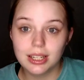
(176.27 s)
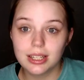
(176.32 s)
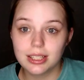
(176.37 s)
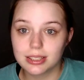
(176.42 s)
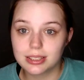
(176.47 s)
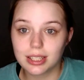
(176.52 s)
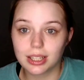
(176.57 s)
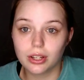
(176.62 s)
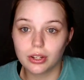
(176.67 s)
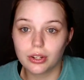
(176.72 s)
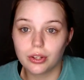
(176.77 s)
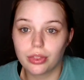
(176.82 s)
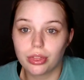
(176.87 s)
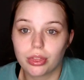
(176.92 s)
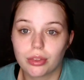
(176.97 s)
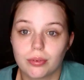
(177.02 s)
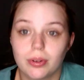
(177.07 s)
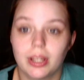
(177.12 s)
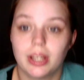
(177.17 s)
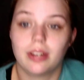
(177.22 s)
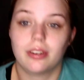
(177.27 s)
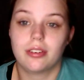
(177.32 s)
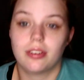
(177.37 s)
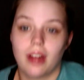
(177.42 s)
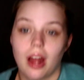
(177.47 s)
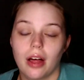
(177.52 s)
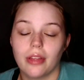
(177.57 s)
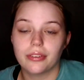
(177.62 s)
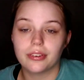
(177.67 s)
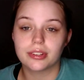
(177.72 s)
It's like a good
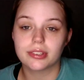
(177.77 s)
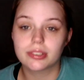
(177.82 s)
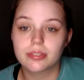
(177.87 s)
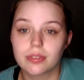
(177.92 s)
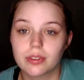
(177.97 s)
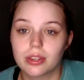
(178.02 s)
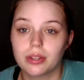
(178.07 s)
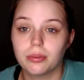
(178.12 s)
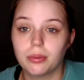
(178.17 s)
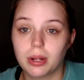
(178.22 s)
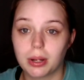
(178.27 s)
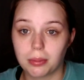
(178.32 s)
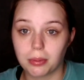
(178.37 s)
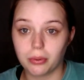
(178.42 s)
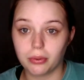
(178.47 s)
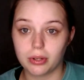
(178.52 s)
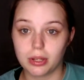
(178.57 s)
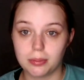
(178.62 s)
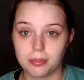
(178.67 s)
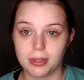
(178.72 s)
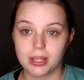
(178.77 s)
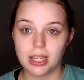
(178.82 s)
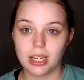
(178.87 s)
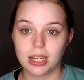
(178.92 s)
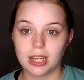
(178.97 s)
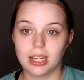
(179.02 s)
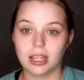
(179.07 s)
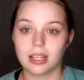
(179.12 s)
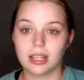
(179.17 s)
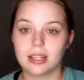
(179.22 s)
$300 for the one I'm going to be
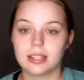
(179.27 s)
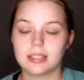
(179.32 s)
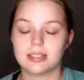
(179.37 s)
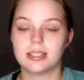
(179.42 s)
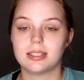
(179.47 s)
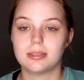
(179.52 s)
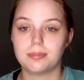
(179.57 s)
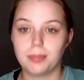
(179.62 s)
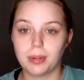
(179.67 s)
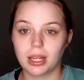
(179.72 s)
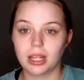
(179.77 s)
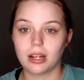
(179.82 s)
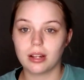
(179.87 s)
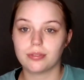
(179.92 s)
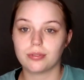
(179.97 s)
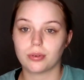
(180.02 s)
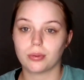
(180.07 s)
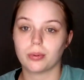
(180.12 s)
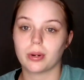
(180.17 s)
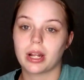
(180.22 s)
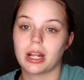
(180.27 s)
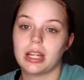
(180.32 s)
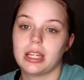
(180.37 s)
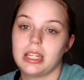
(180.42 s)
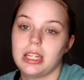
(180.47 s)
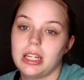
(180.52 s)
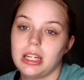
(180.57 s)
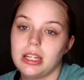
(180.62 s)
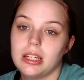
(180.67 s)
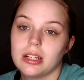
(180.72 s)
getting because it's big enough for what I
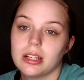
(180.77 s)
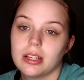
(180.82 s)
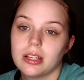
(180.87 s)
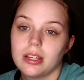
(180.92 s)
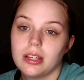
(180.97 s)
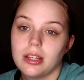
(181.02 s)
need,